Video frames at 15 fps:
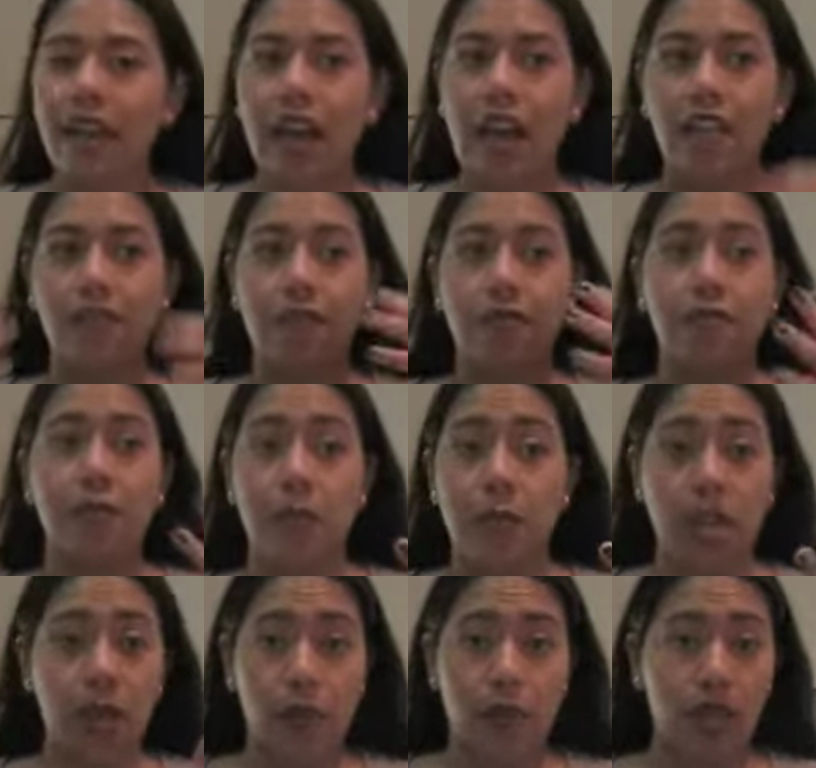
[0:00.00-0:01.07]
I have the
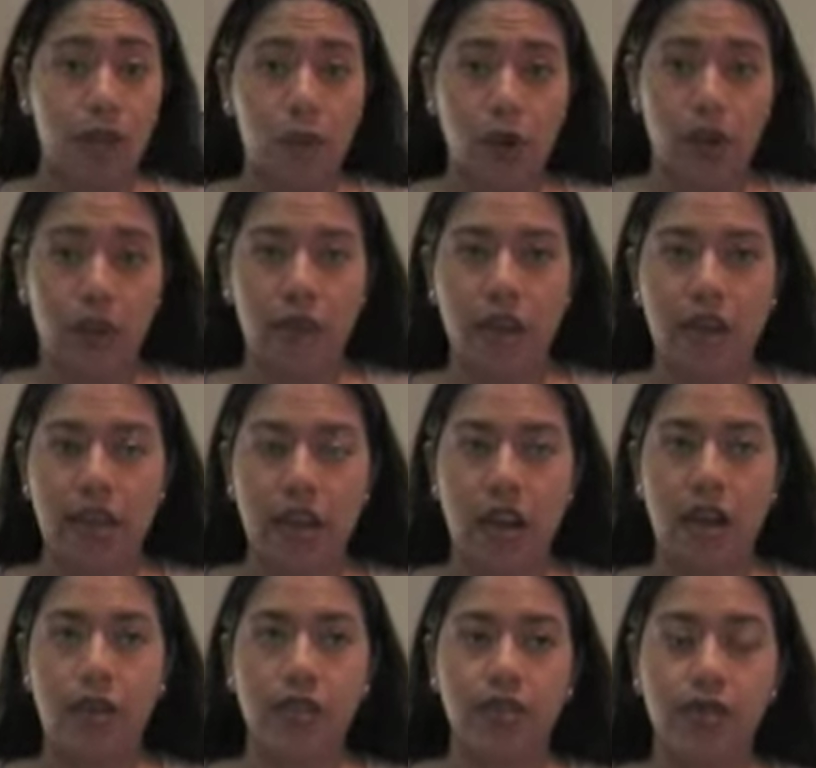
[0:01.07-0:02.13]
makeup that I'm wearing right
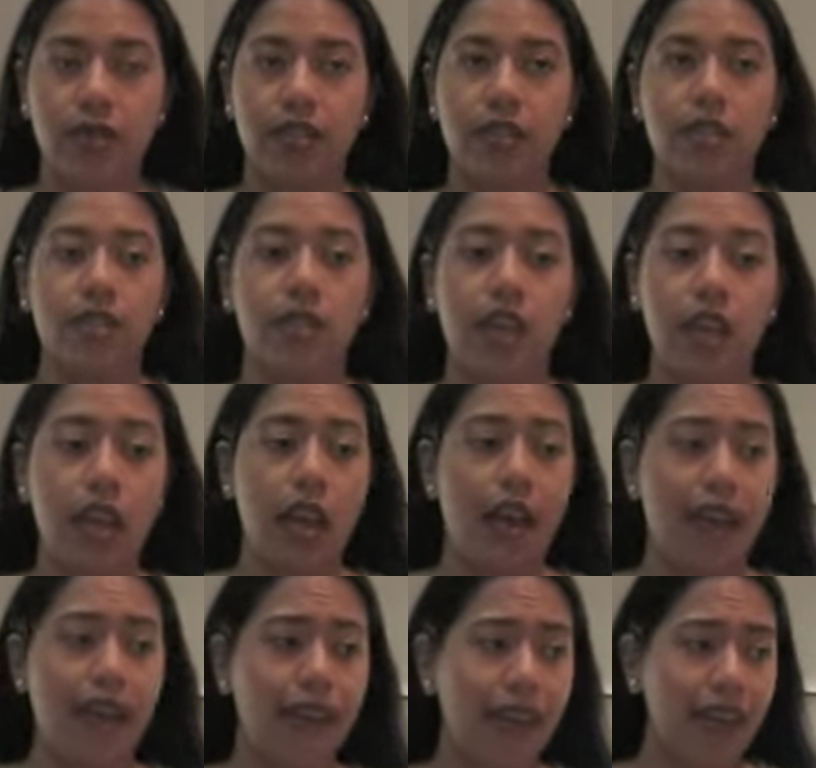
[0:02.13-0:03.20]
now. As you can see,
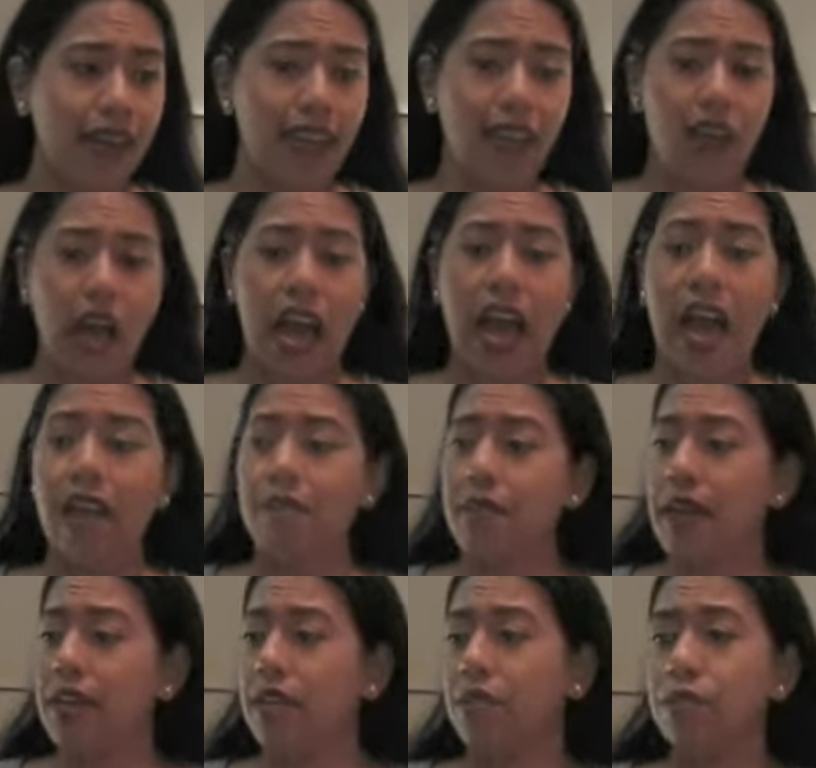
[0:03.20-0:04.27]
I had
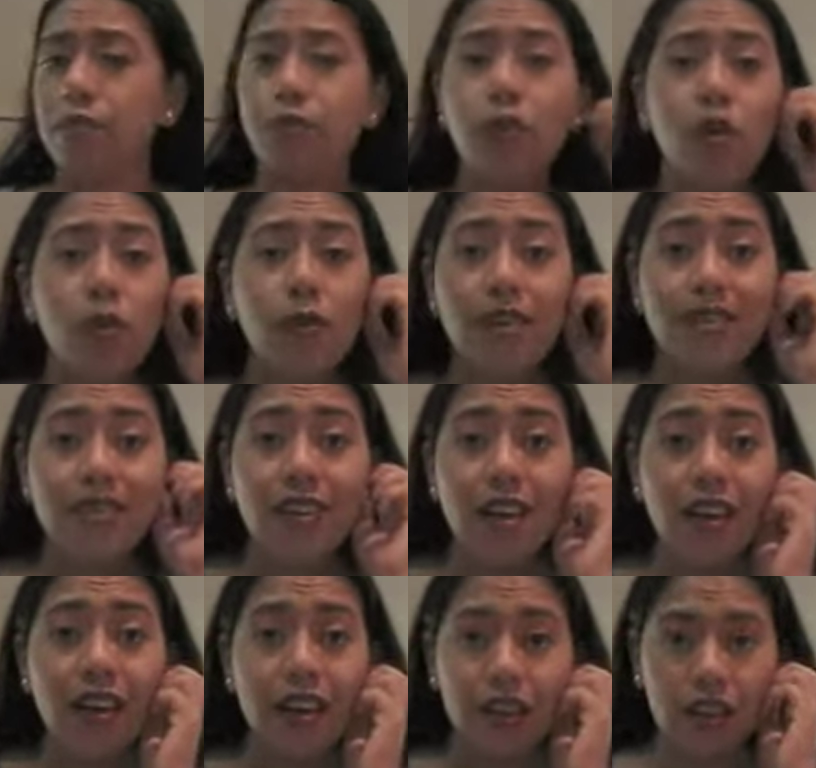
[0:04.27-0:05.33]
my Pumas
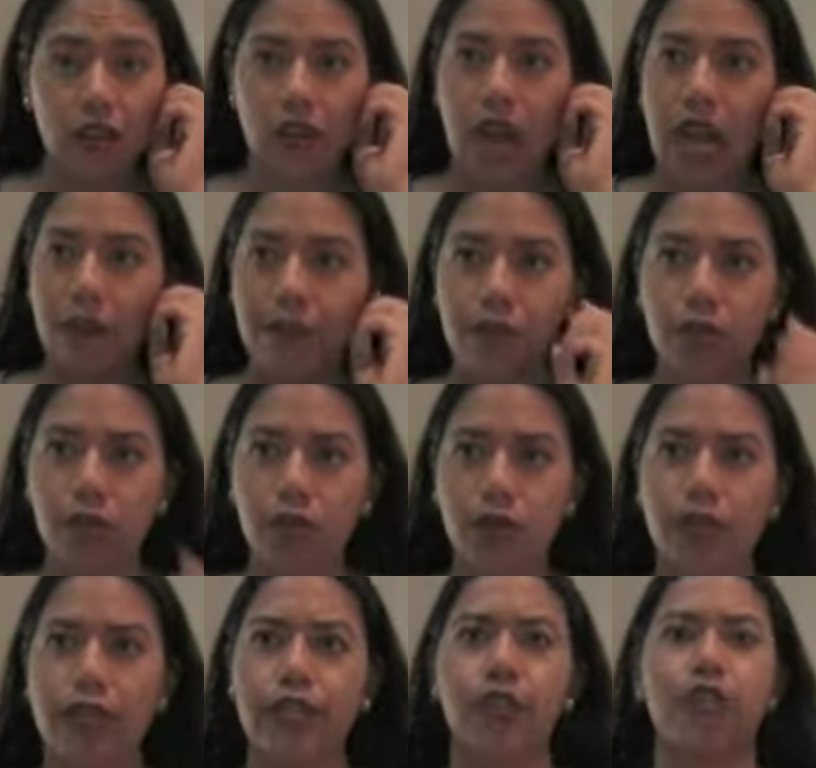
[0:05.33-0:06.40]
on. They're
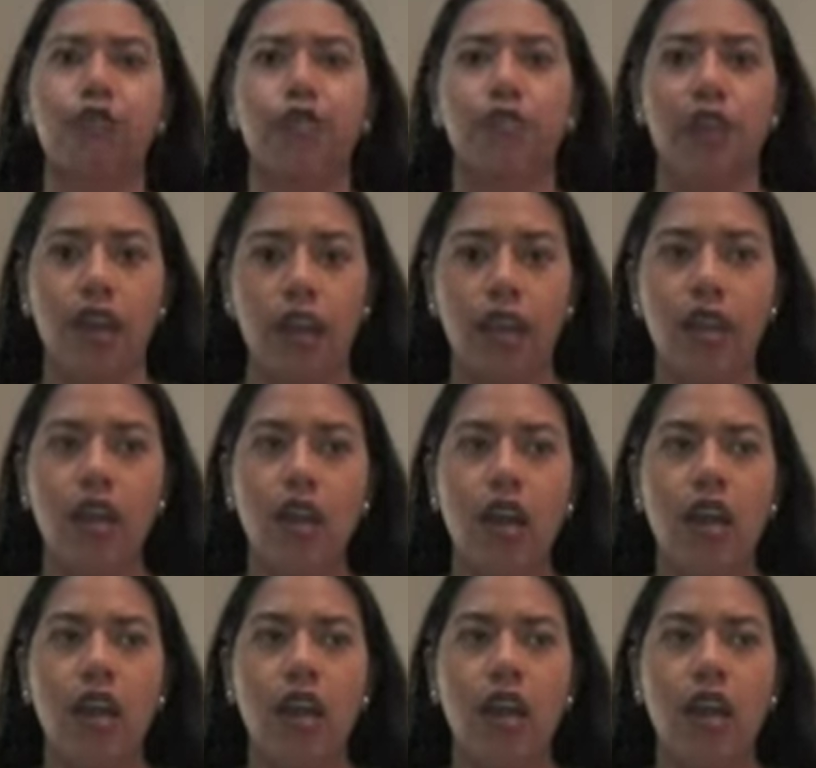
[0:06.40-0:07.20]
absolutely dirty.